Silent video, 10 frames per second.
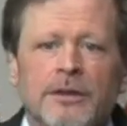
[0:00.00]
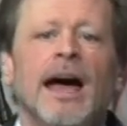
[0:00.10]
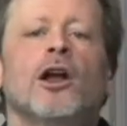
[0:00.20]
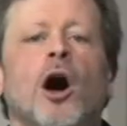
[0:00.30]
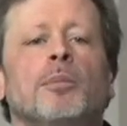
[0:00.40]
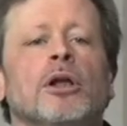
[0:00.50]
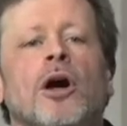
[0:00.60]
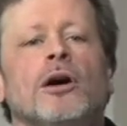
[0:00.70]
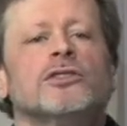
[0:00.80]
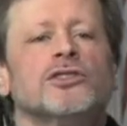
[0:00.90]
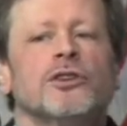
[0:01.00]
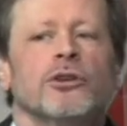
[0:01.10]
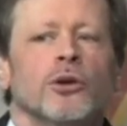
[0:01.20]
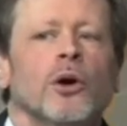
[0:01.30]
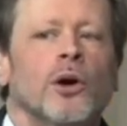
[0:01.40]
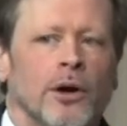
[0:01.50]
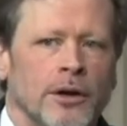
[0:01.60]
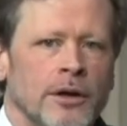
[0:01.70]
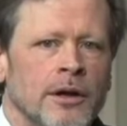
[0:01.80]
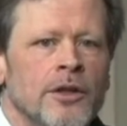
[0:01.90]
that all belongs to the
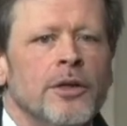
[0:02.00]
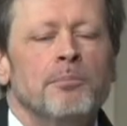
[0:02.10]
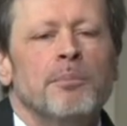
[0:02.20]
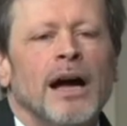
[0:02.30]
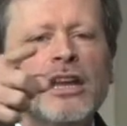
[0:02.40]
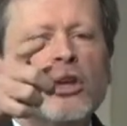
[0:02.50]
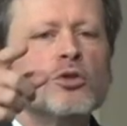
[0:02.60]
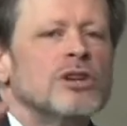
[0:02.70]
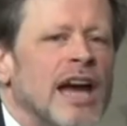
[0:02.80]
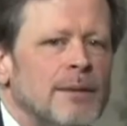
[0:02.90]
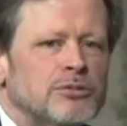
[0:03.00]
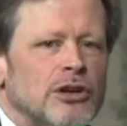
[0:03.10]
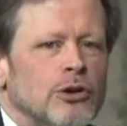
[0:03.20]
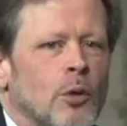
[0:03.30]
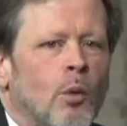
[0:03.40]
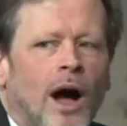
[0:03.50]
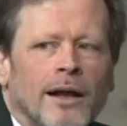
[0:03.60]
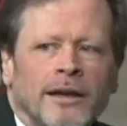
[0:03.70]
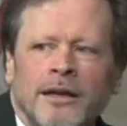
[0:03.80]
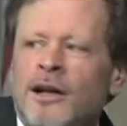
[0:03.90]
Lord. The money you kept in your
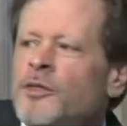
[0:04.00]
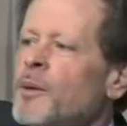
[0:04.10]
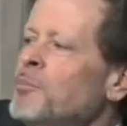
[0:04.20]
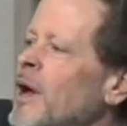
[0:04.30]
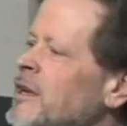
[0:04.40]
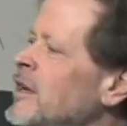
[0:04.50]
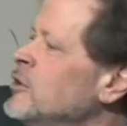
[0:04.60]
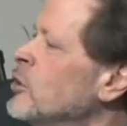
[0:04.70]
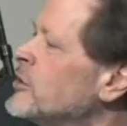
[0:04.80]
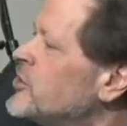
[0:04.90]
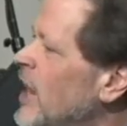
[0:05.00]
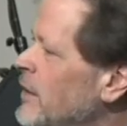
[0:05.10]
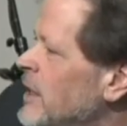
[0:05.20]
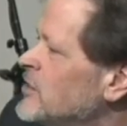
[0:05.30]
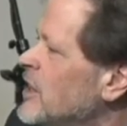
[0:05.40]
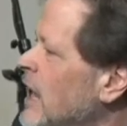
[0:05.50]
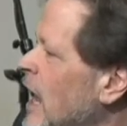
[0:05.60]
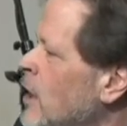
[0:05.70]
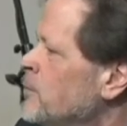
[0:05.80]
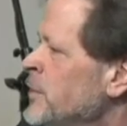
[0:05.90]
wallet, the money in your savings
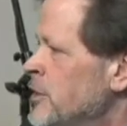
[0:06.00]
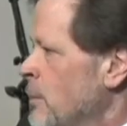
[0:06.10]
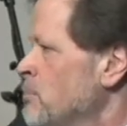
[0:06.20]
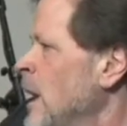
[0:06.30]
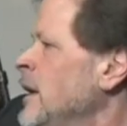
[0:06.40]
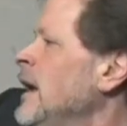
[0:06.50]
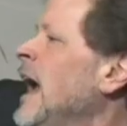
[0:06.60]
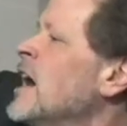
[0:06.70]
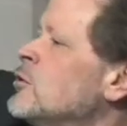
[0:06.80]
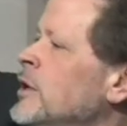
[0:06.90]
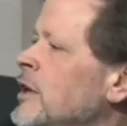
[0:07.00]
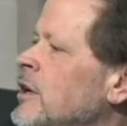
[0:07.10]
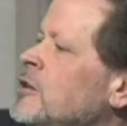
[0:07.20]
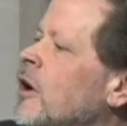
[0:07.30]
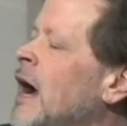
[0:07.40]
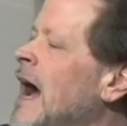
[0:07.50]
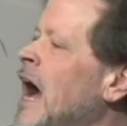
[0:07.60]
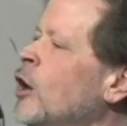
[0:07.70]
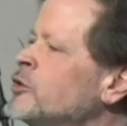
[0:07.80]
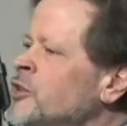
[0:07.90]
account, the money equity in your
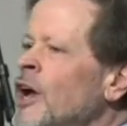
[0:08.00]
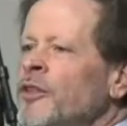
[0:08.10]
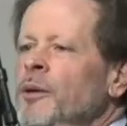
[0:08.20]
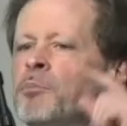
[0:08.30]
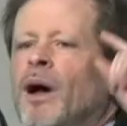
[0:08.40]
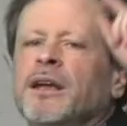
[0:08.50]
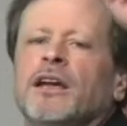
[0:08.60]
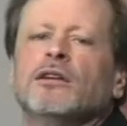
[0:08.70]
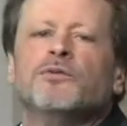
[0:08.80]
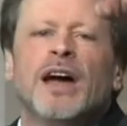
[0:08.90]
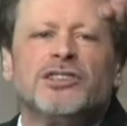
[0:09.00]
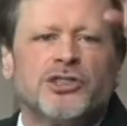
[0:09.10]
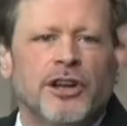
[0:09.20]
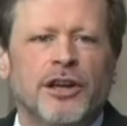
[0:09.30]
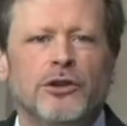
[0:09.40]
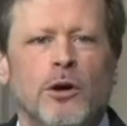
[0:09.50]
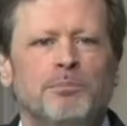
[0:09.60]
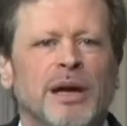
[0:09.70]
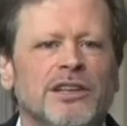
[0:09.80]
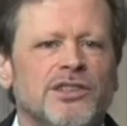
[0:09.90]
house, the money invested in your
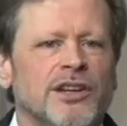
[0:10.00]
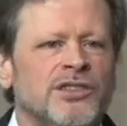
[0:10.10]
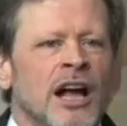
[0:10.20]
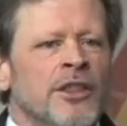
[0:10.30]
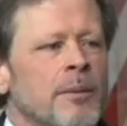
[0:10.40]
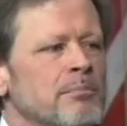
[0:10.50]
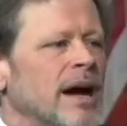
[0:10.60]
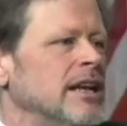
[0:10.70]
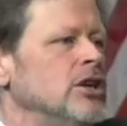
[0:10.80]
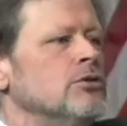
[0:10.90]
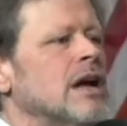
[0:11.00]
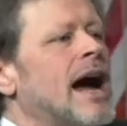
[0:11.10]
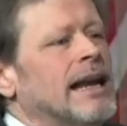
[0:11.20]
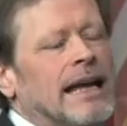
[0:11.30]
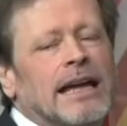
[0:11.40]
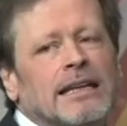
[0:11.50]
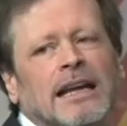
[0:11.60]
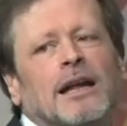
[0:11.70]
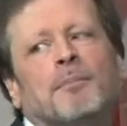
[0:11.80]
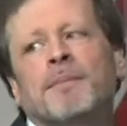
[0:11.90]
business, the money you got hidden
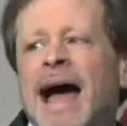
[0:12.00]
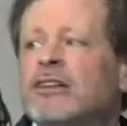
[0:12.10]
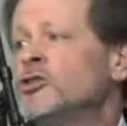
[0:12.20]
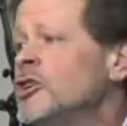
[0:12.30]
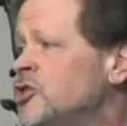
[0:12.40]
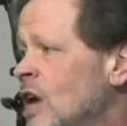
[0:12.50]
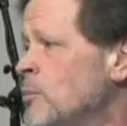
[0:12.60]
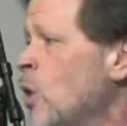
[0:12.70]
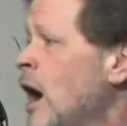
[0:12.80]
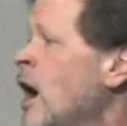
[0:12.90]
in a mattress somewhere,